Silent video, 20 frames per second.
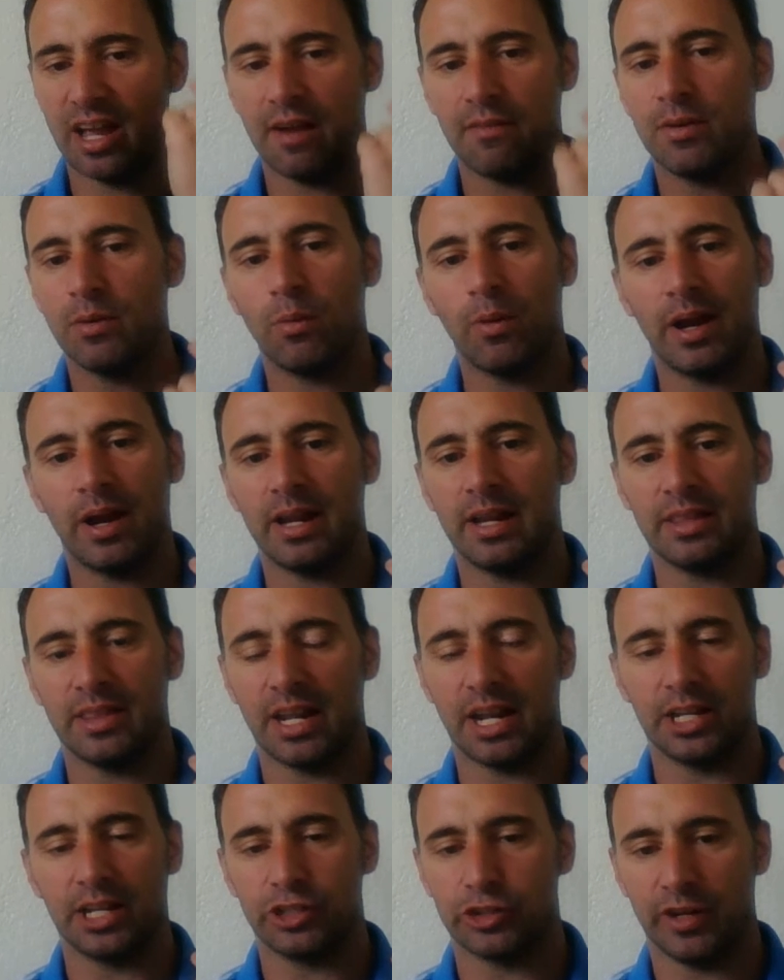every way
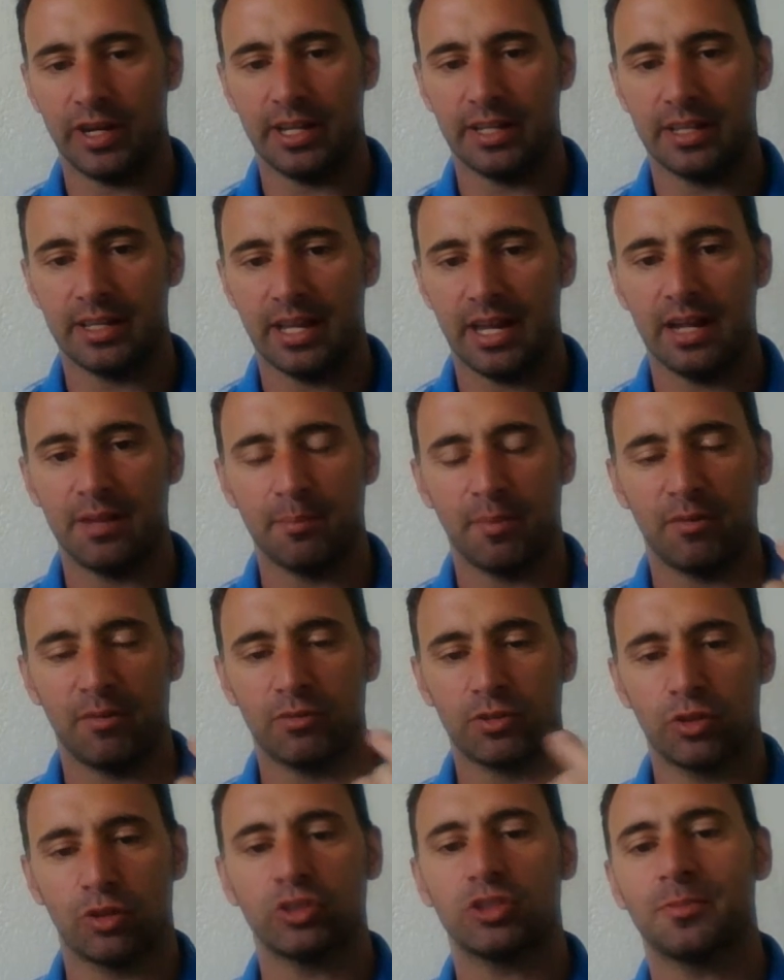that I trained, and my
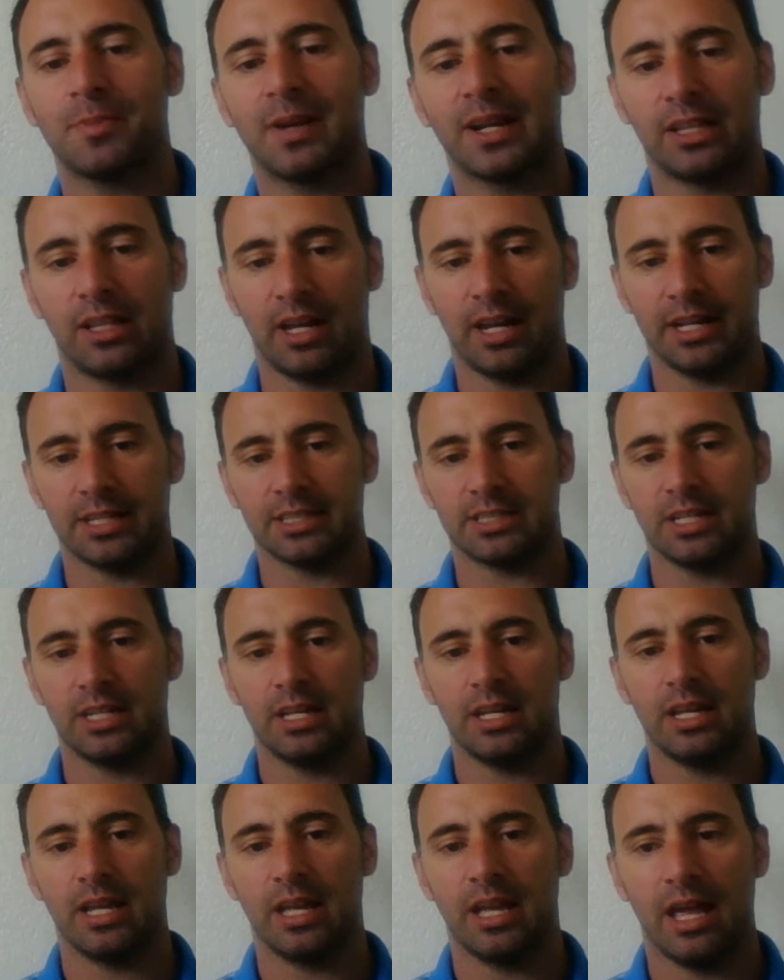results of my clients
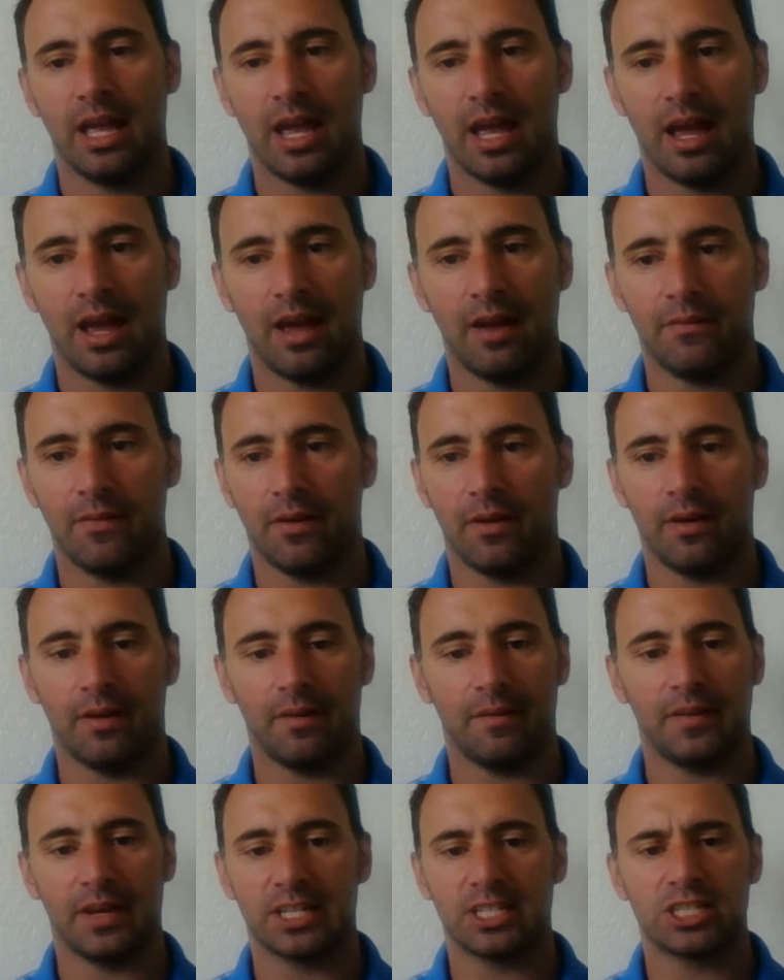have
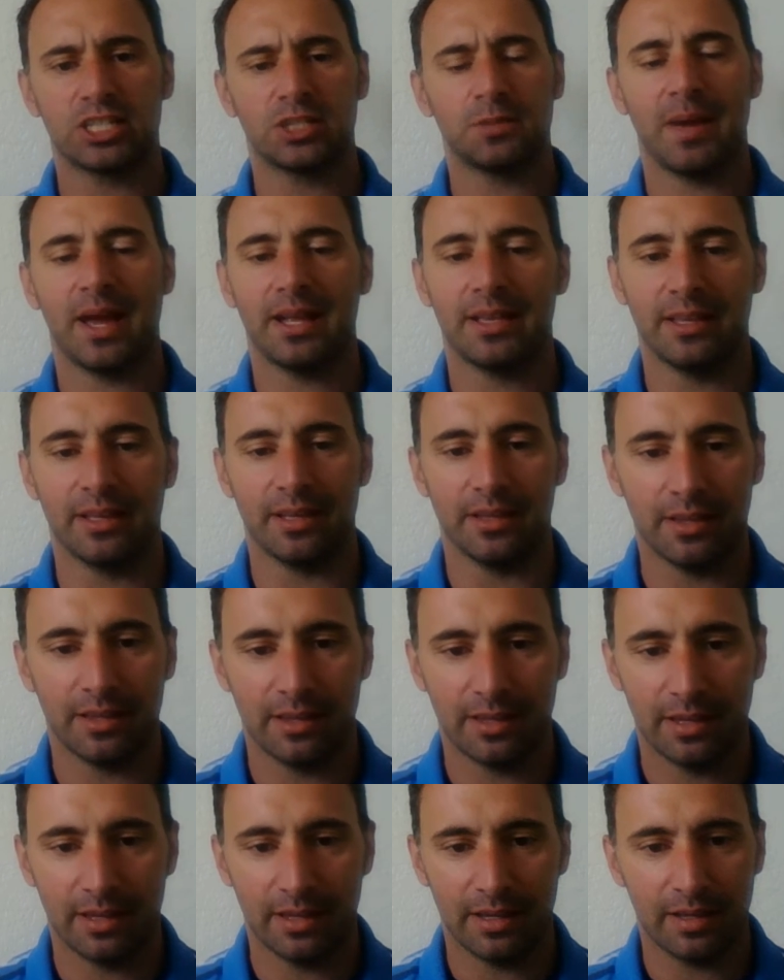expanded.
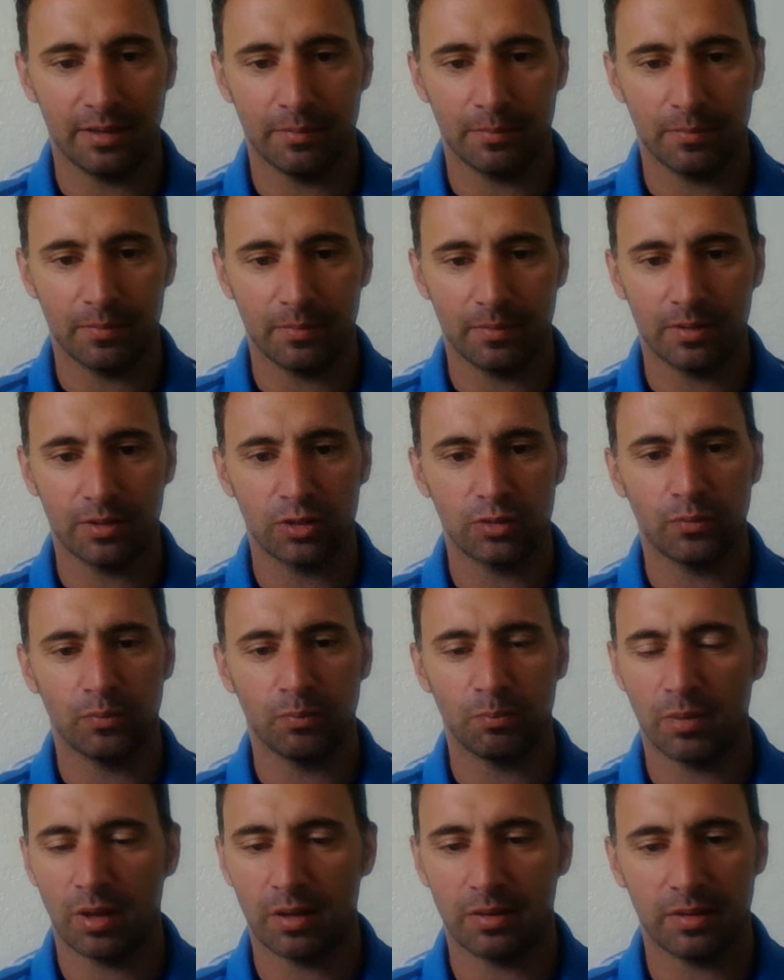
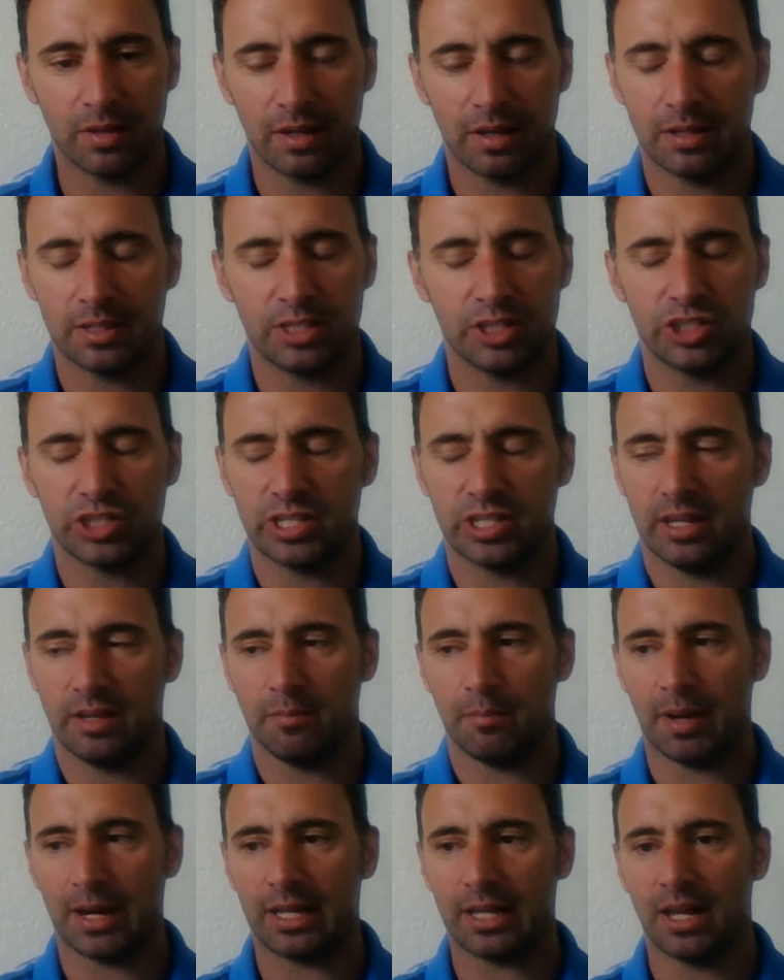
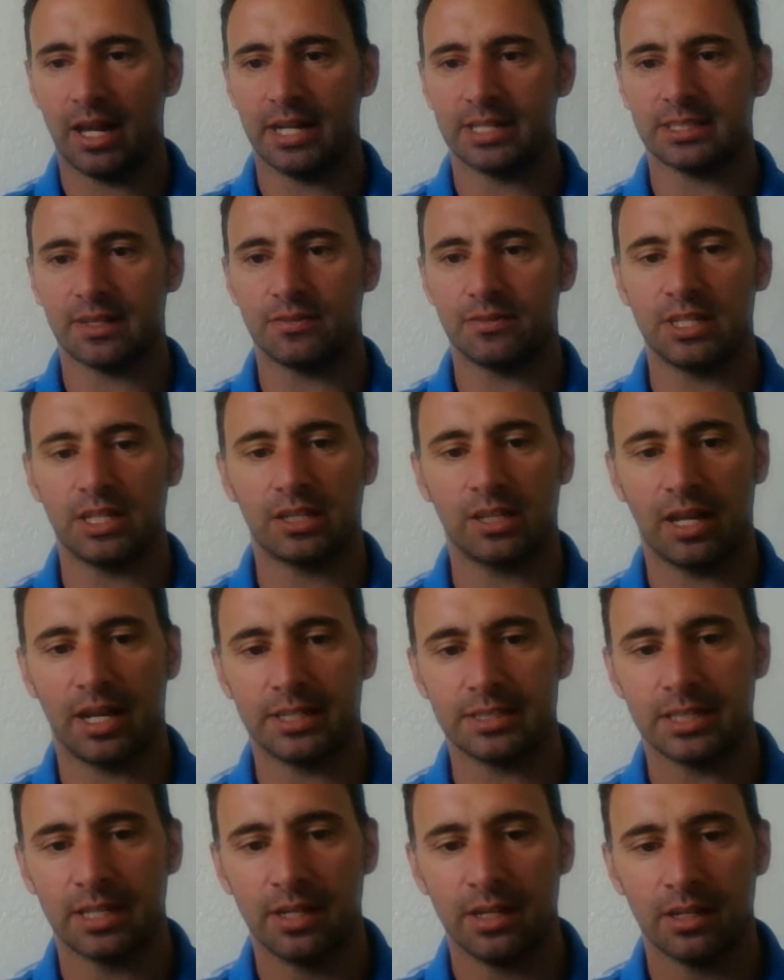I've seen
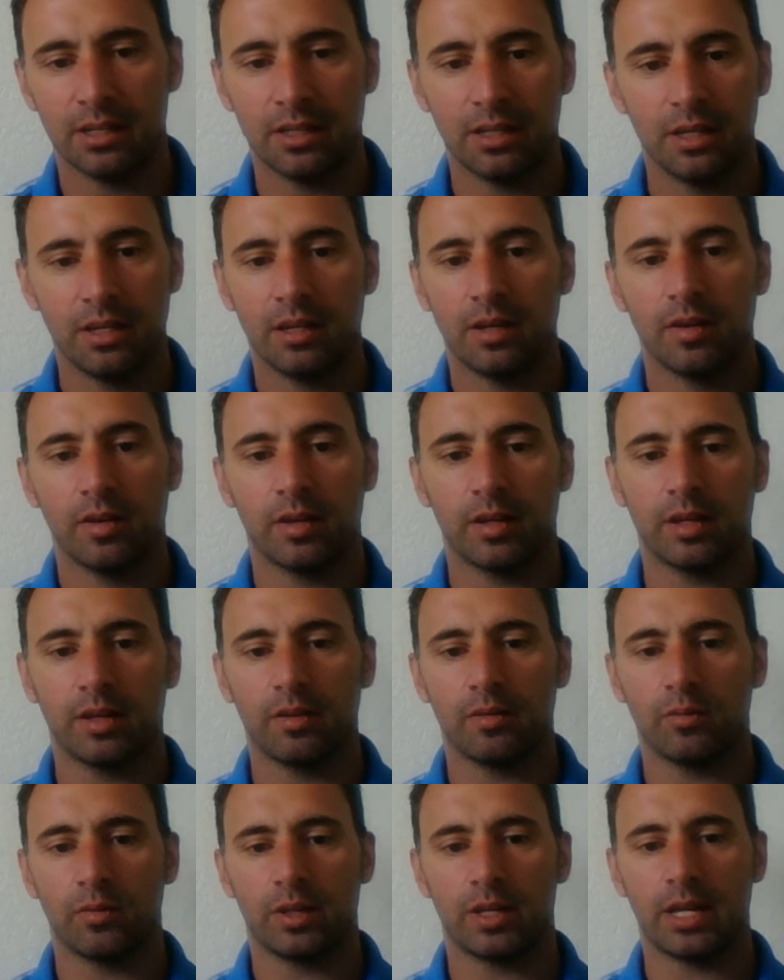clients
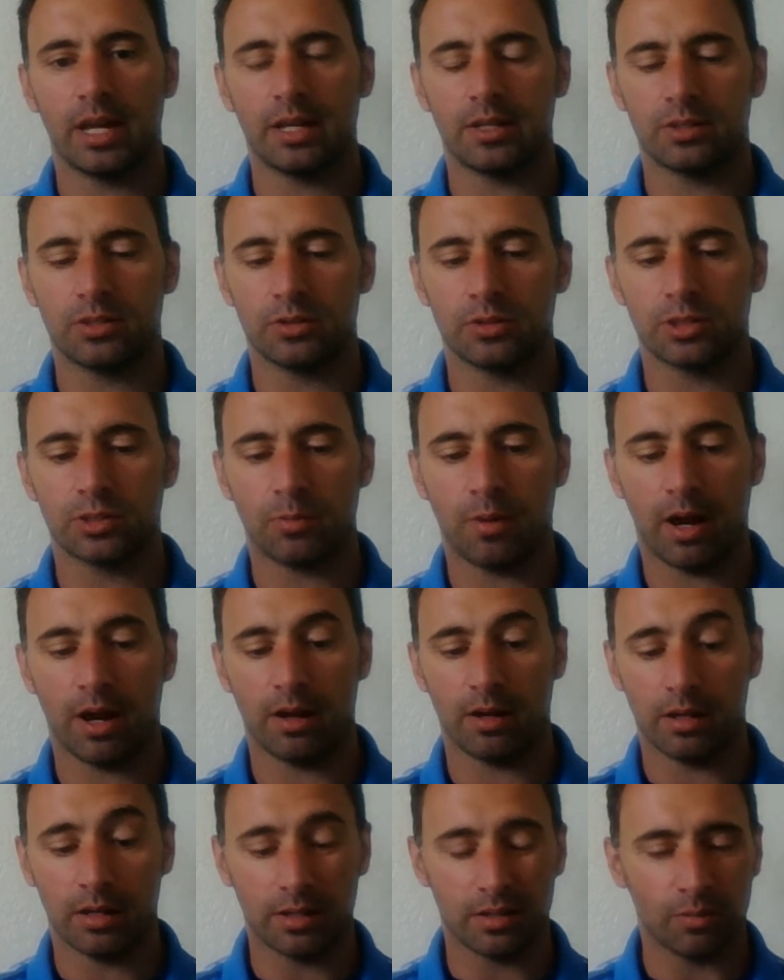get into a
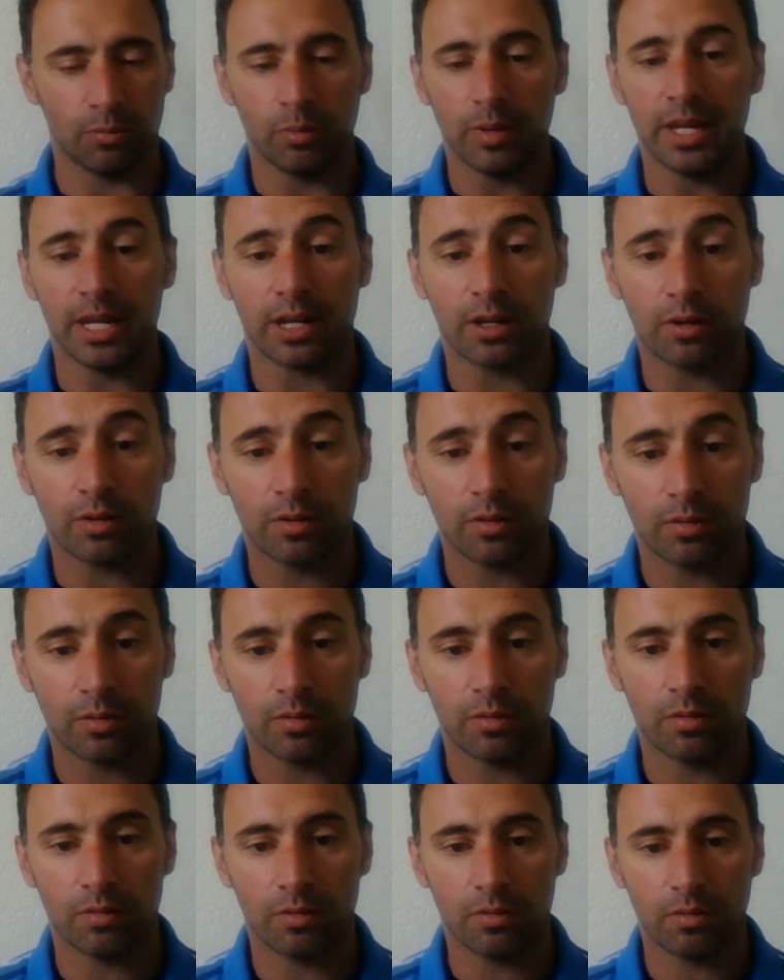squat in a week
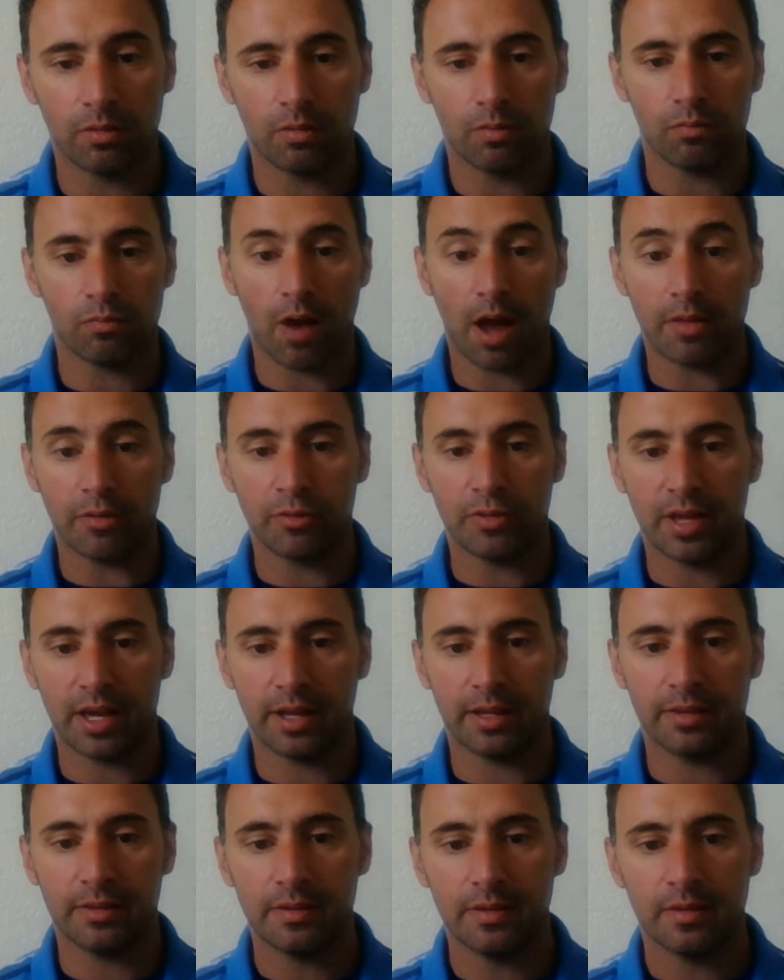rather
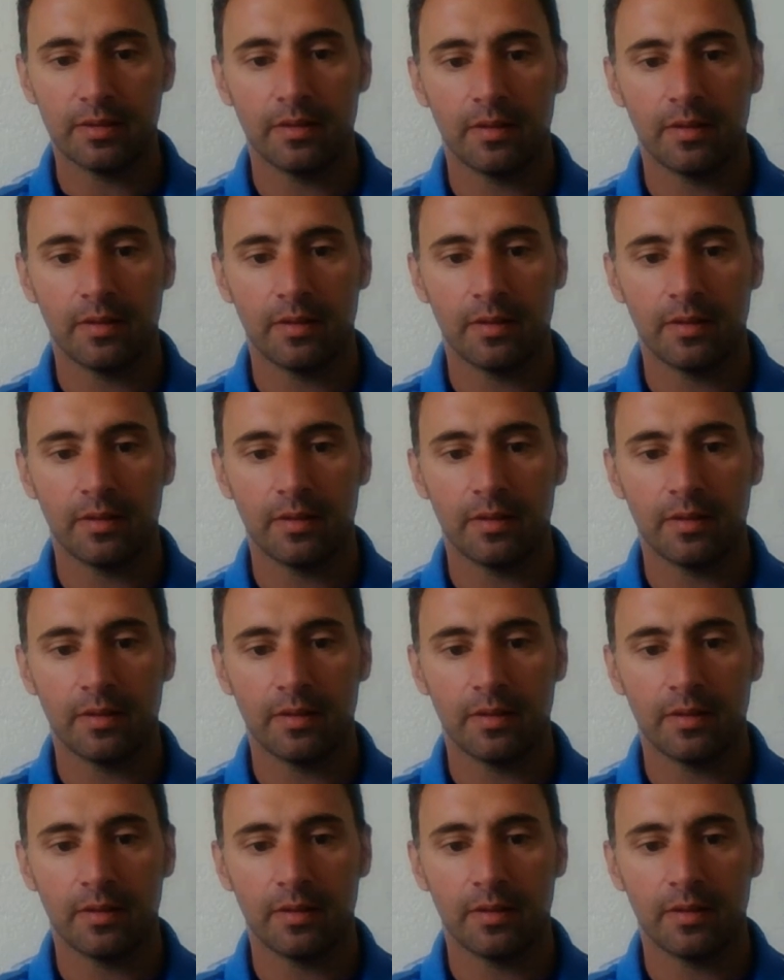than,